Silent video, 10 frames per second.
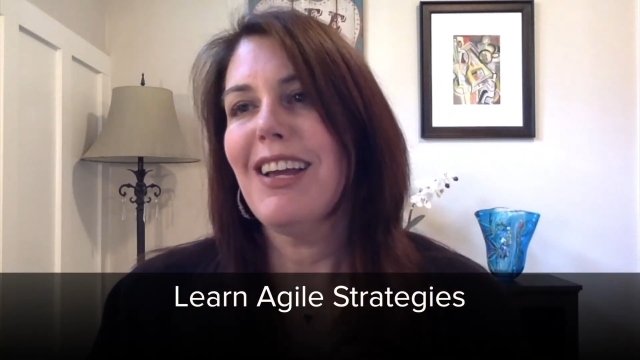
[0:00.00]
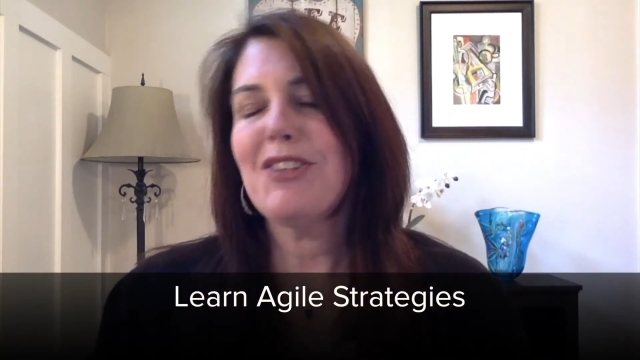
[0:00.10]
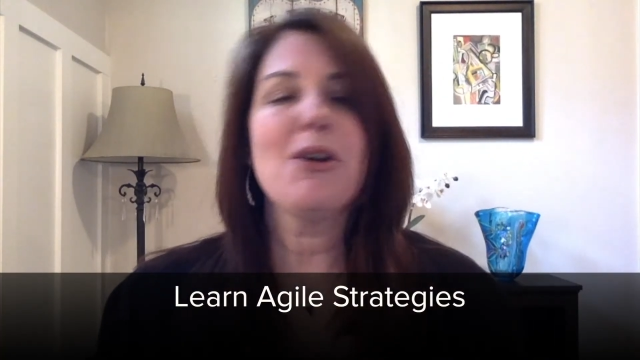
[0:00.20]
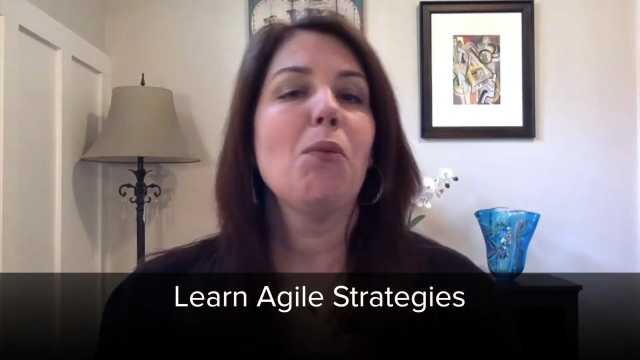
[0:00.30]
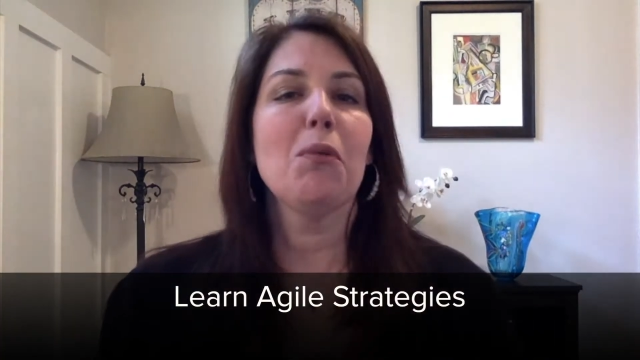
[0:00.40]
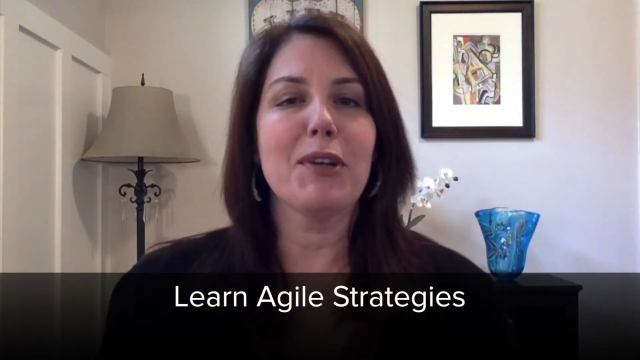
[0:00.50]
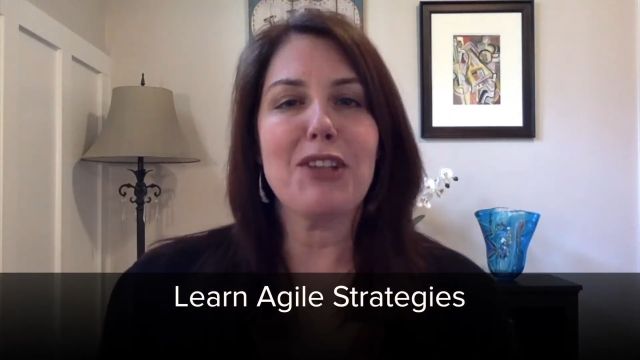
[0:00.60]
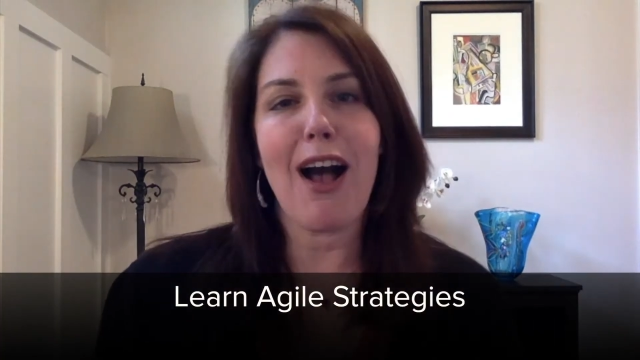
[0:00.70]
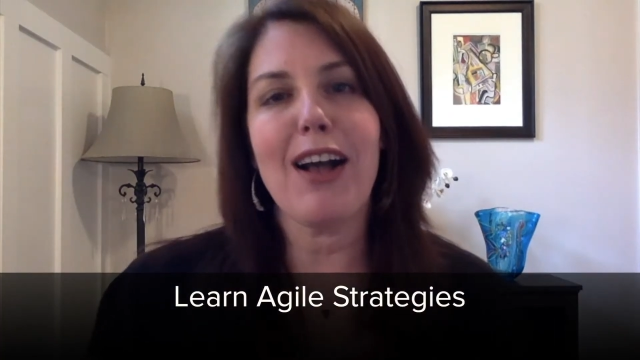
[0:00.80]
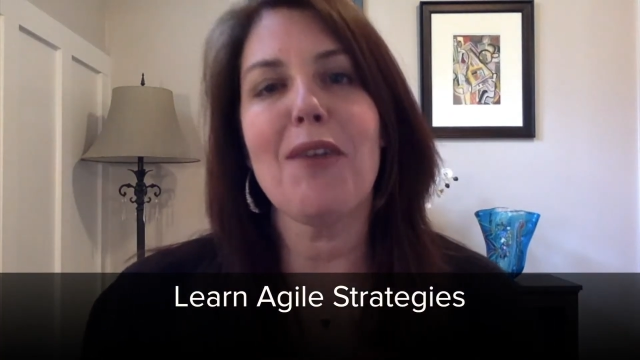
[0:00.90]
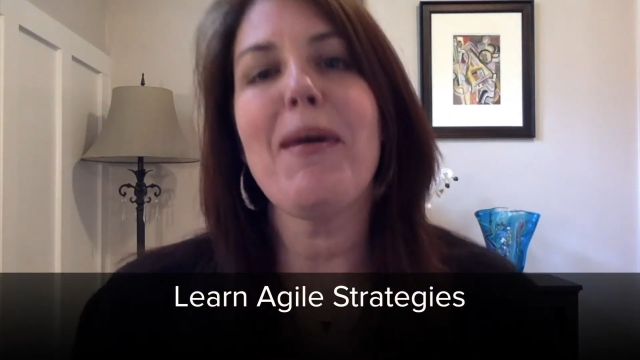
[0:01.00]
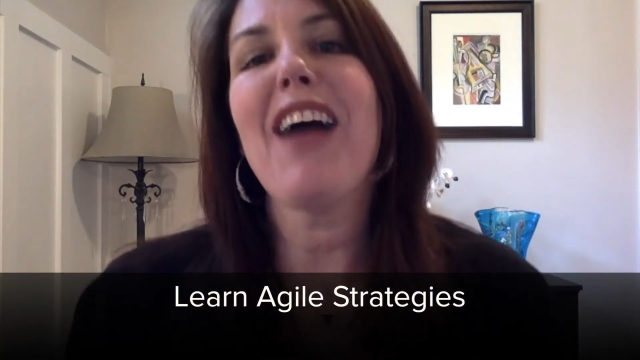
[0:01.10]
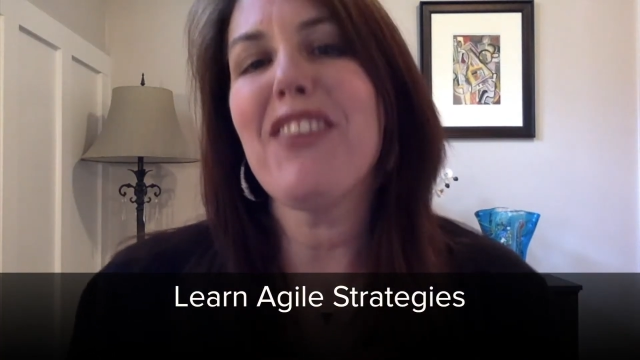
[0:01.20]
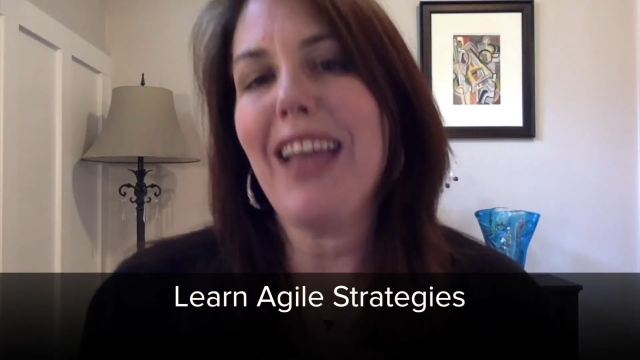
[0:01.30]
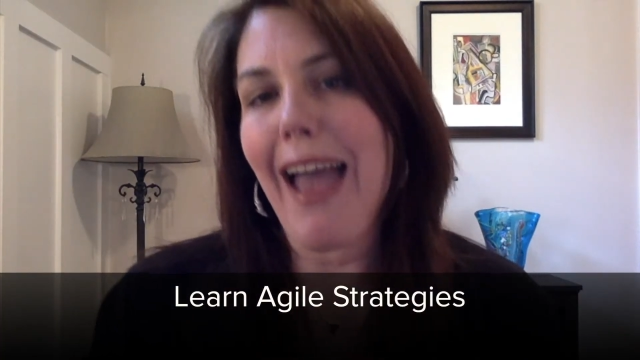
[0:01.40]
So when we talk
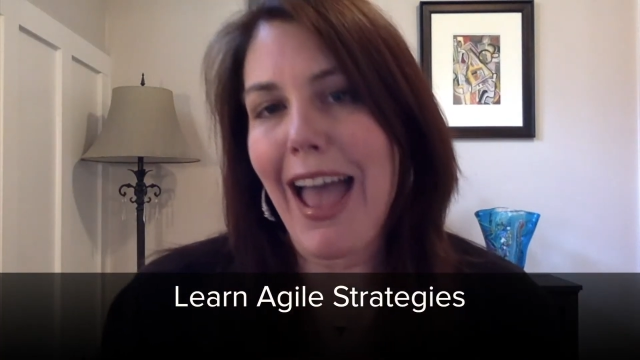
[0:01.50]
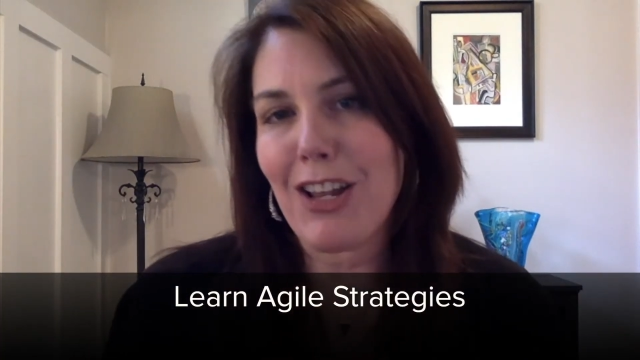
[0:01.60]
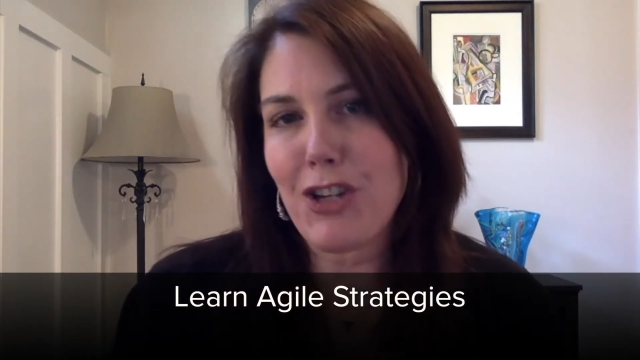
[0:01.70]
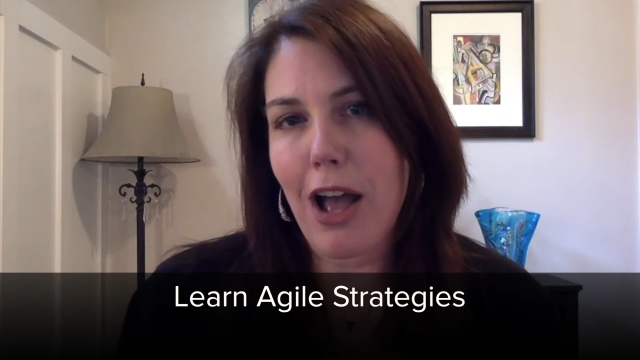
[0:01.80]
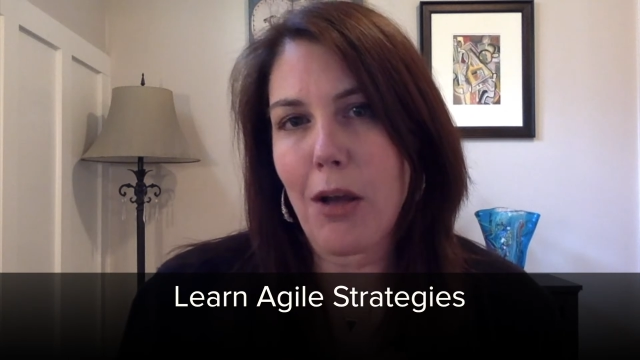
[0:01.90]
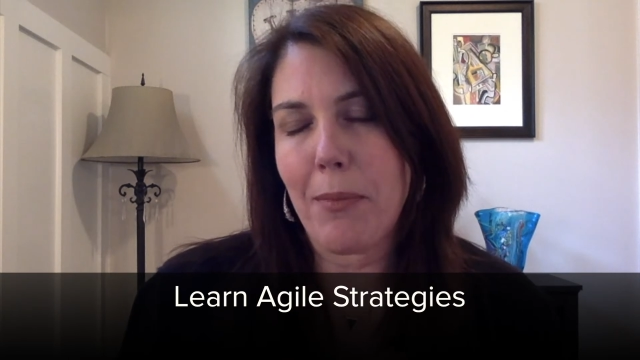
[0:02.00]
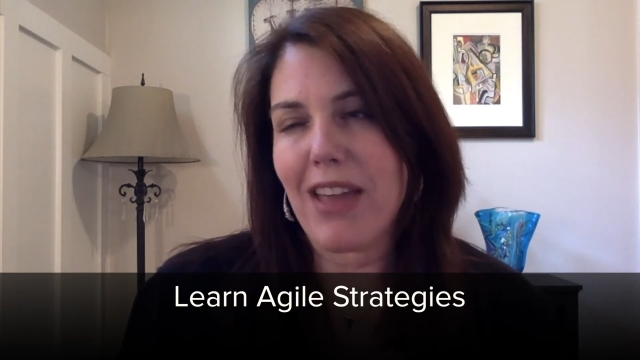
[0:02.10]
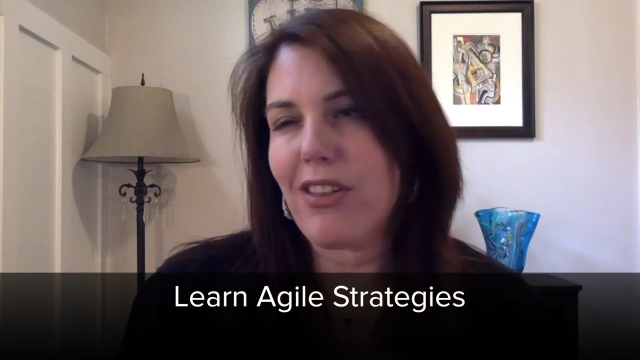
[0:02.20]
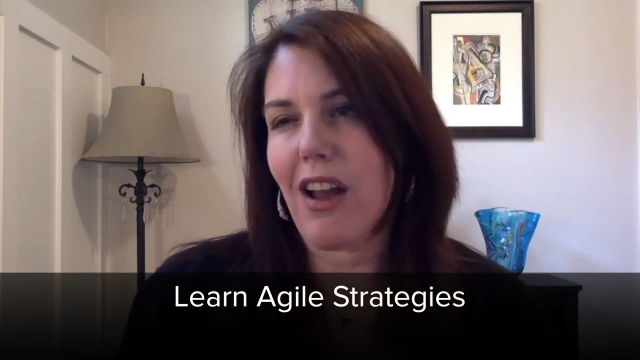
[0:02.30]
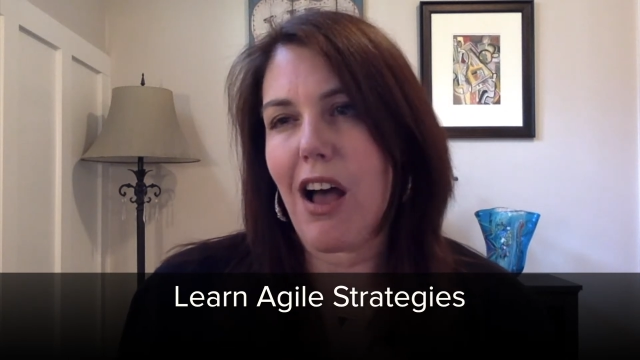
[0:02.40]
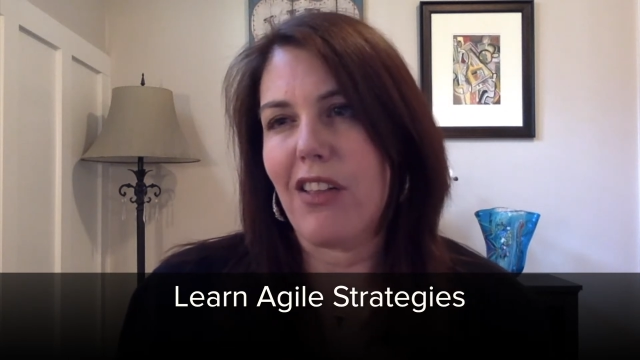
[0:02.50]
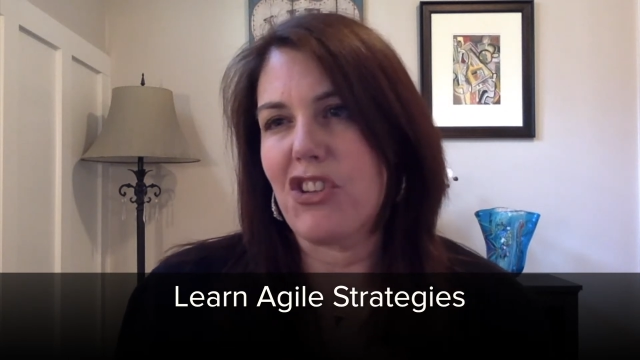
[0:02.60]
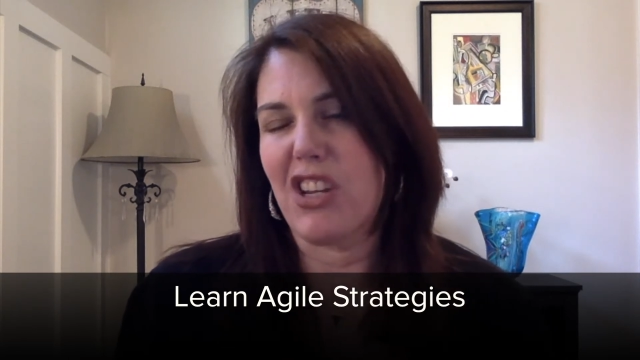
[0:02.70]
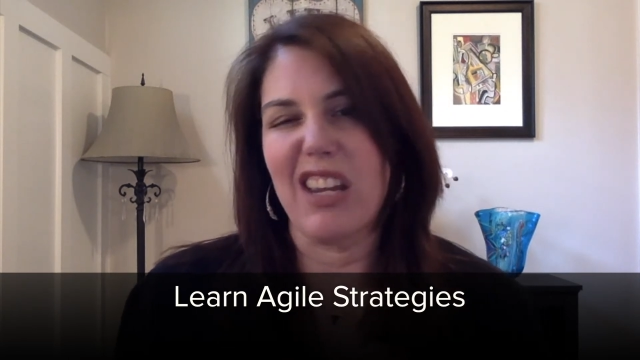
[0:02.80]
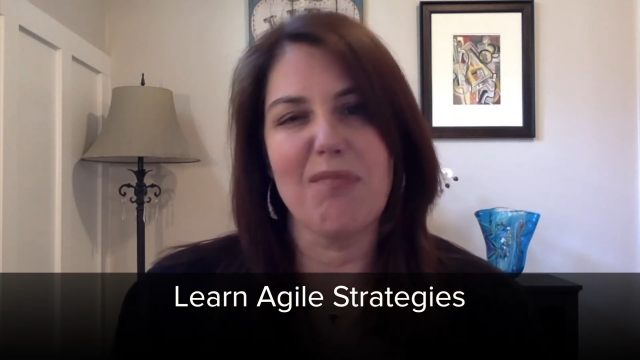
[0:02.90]
about the Agile
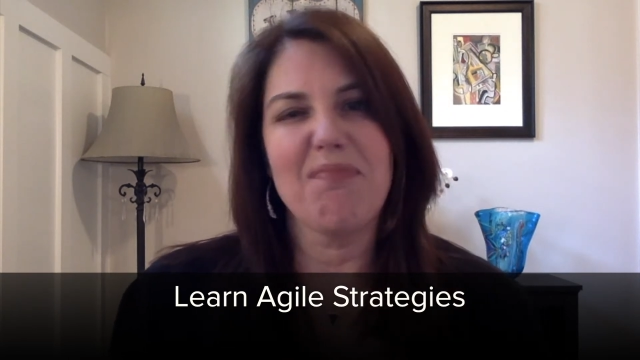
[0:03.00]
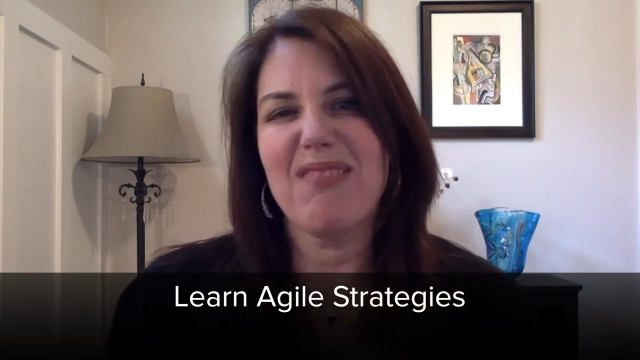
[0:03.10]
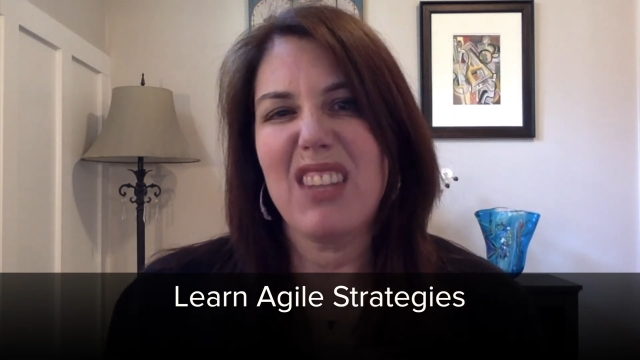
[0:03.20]
methodology,